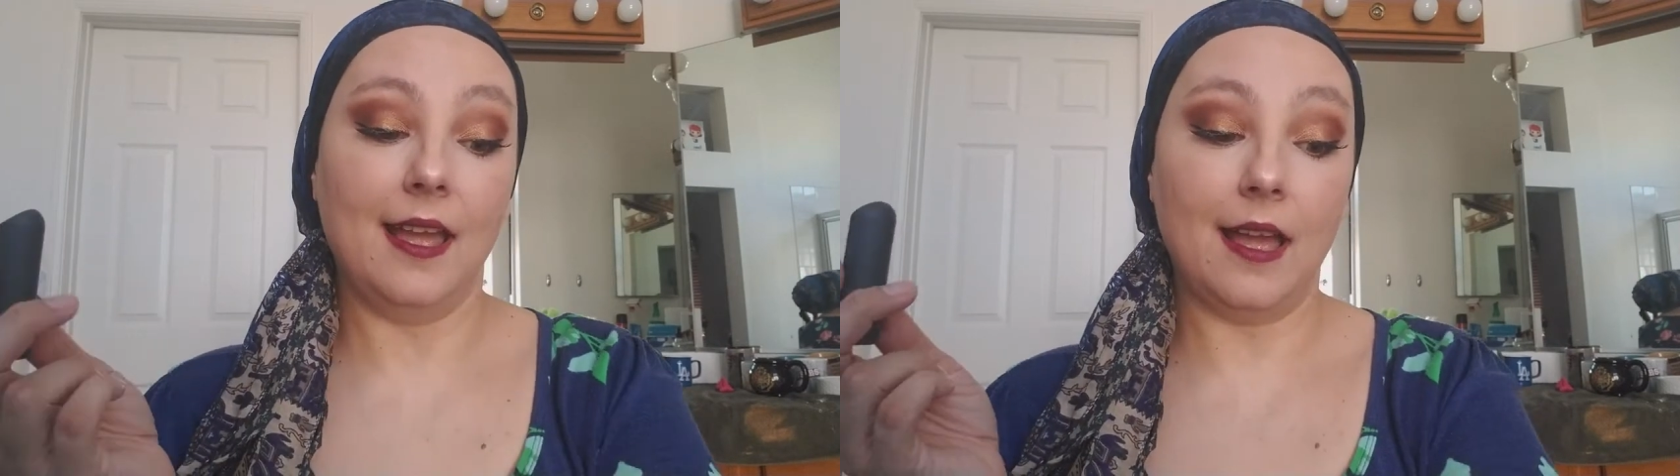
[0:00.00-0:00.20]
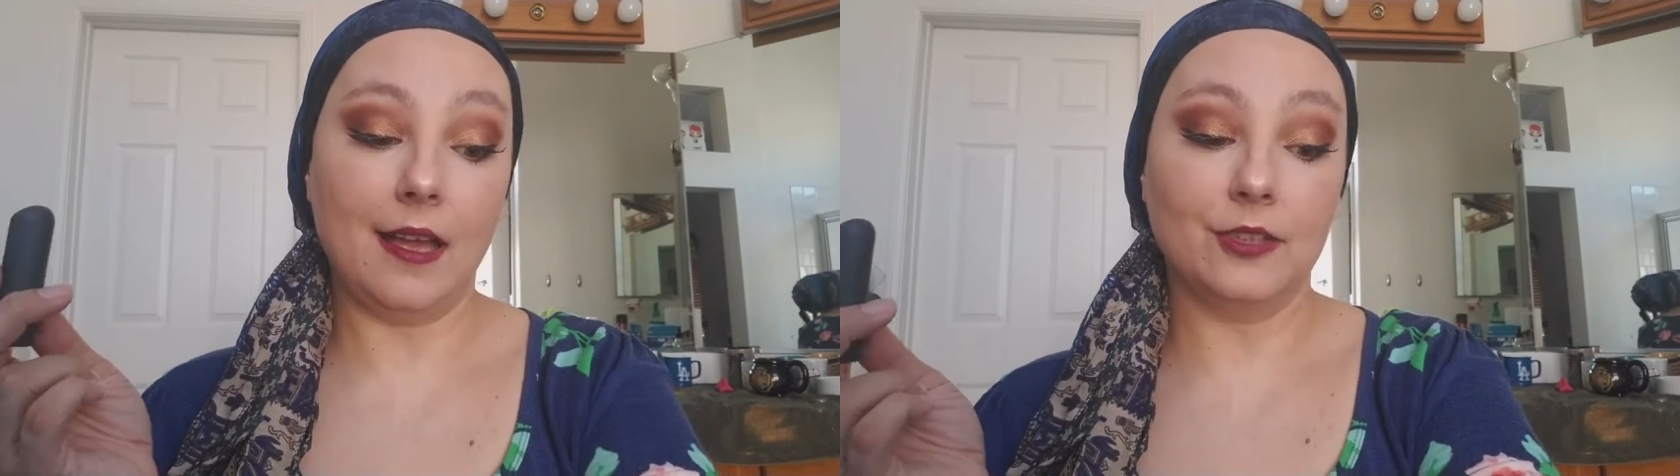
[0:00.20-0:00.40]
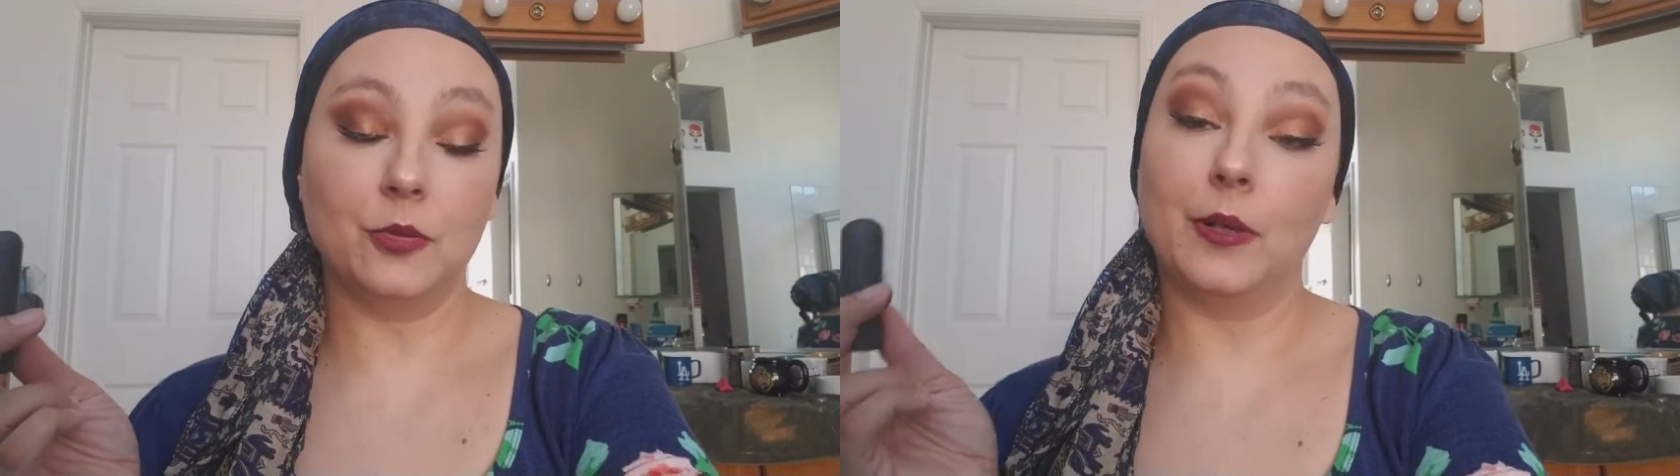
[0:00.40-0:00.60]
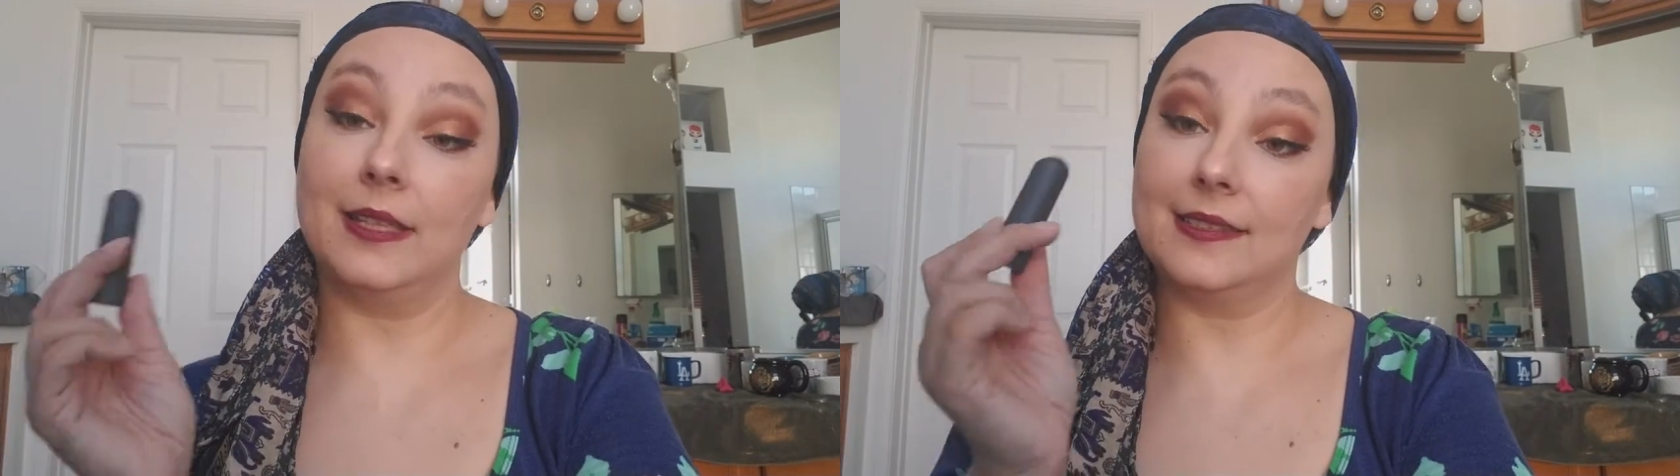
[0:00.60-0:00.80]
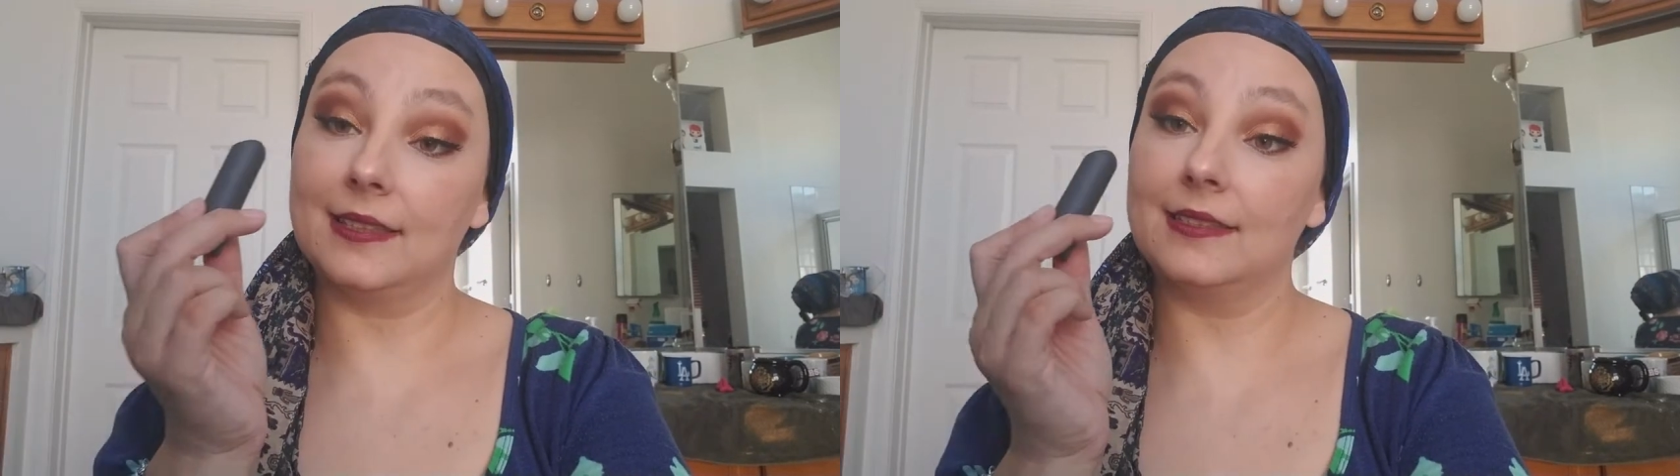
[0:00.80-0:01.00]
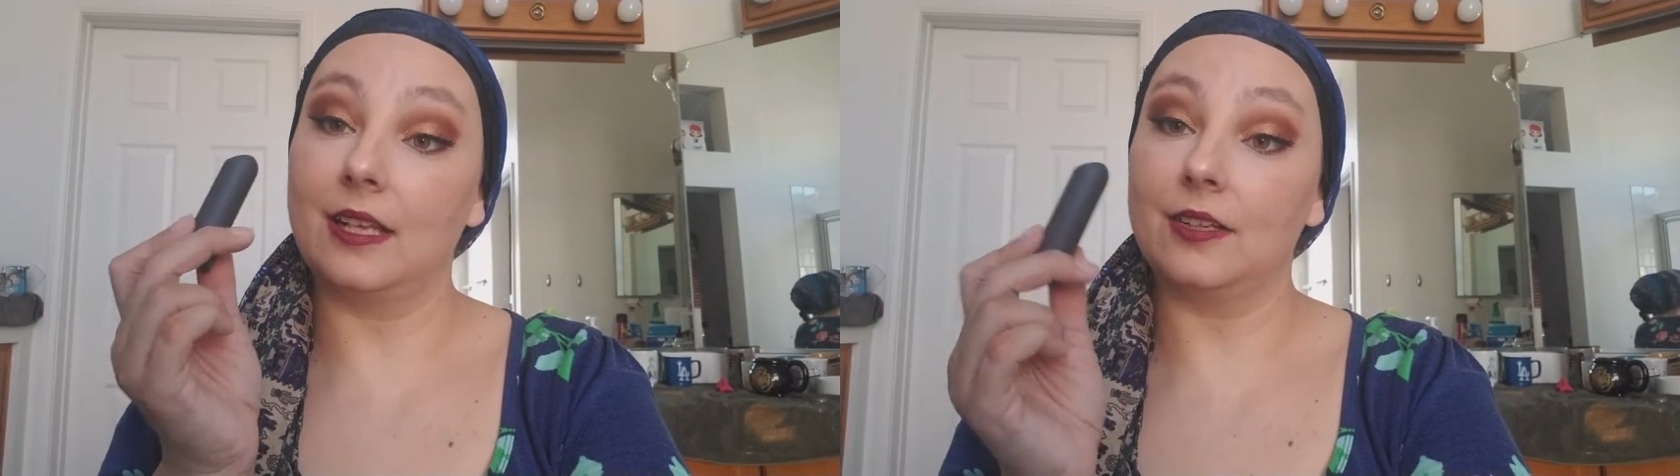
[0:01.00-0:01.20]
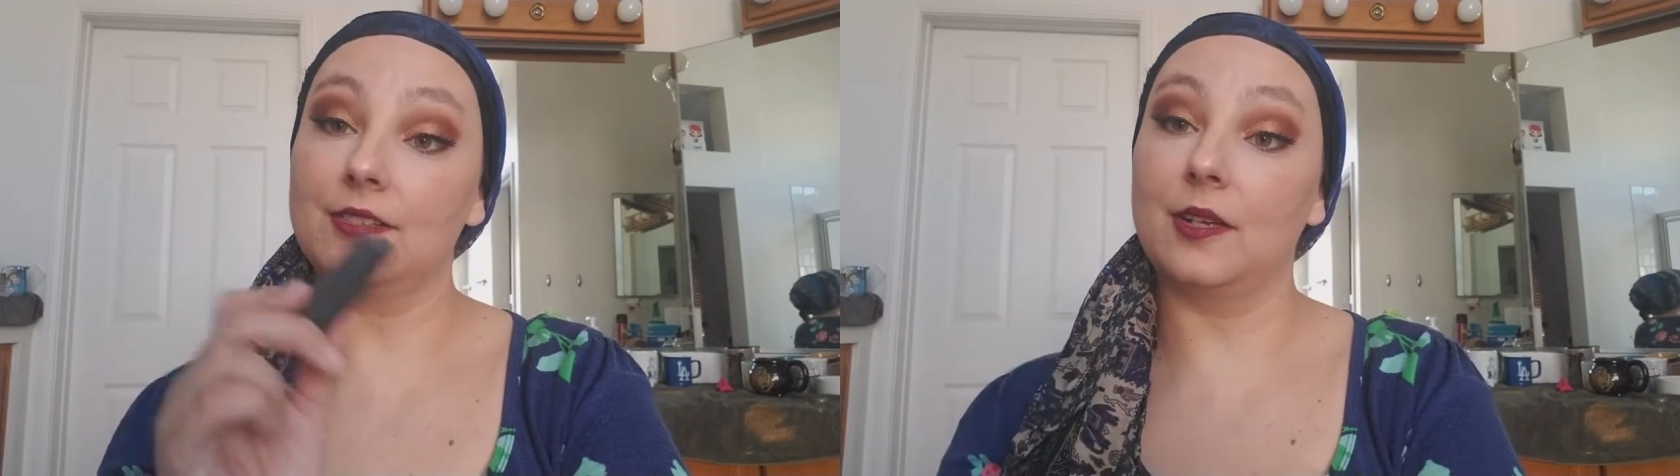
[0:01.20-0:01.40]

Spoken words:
$26.